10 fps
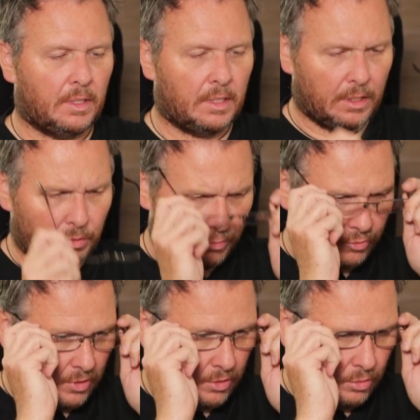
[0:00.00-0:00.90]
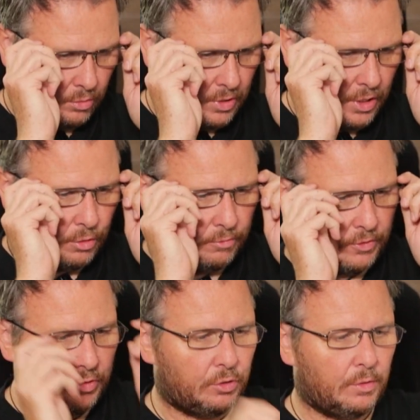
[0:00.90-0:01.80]
a Lowepro
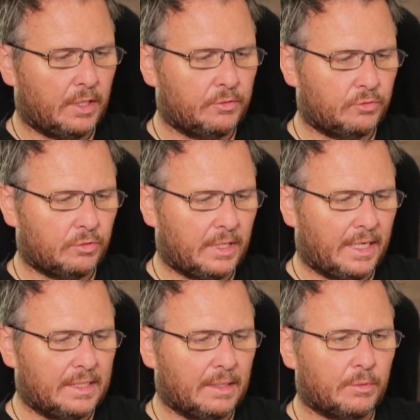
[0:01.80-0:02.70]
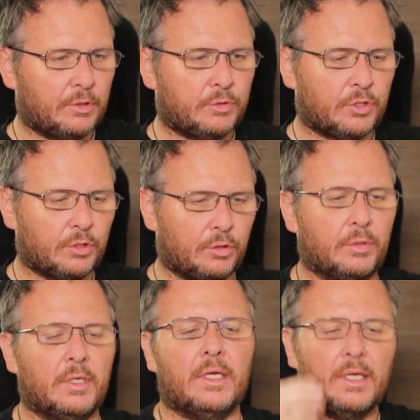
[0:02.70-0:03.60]
Nova 200
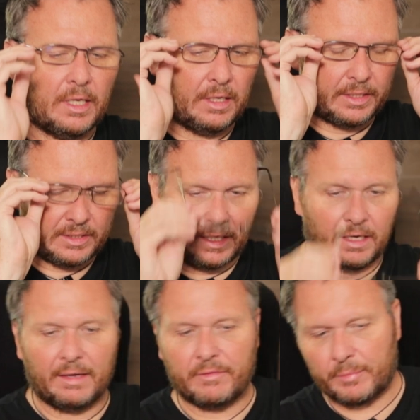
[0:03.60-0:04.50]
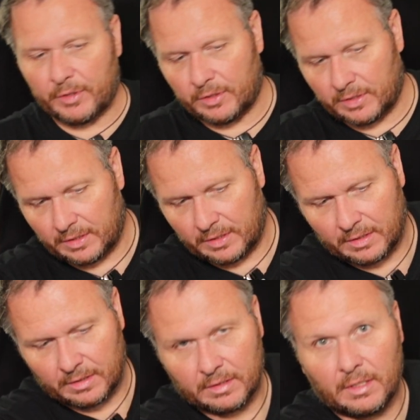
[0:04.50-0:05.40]
AW2. And like I say, I love it because
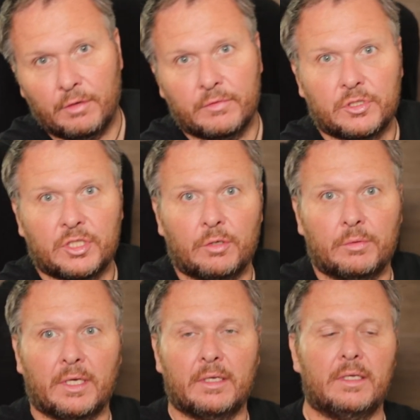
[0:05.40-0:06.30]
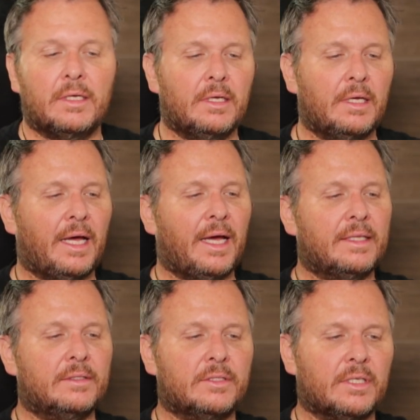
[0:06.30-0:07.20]
it's over the shoulder
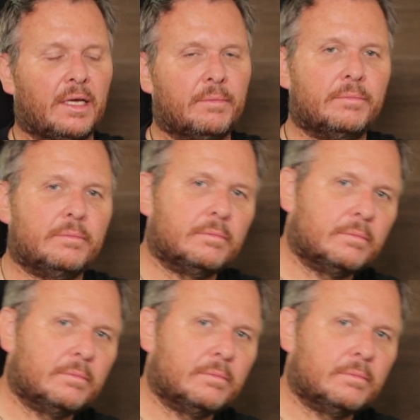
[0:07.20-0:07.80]
and um,